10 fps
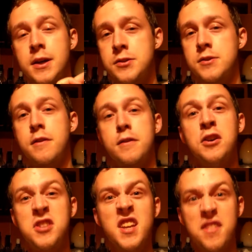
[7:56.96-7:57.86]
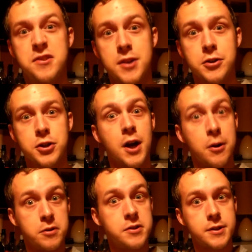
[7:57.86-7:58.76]
is the 13th such
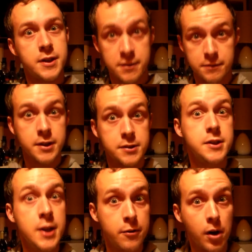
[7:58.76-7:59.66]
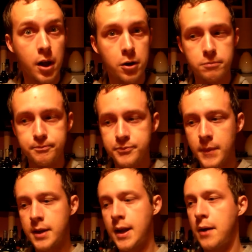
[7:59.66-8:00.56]
occurrence in this year alone.
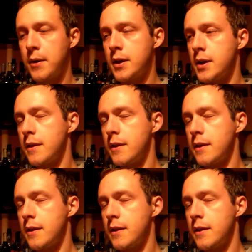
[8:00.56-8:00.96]
Now,